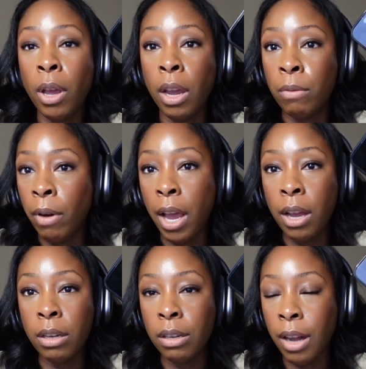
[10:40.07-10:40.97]
in
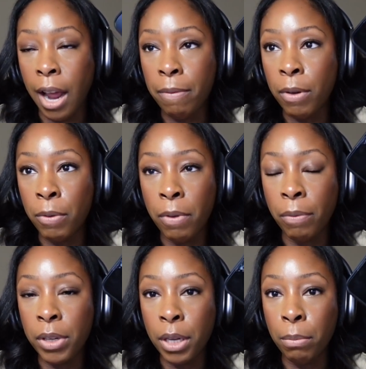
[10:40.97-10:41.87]
red and iPhone
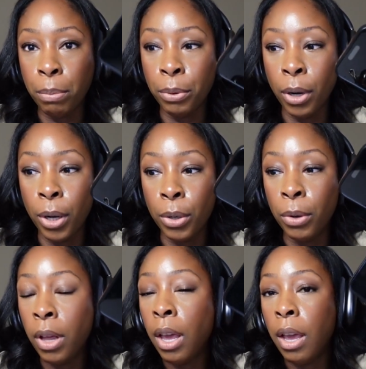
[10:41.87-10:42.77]
15
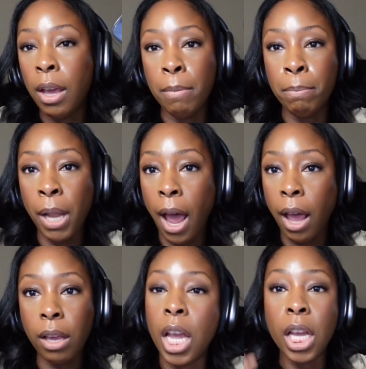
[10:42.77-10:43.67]
Pro in black,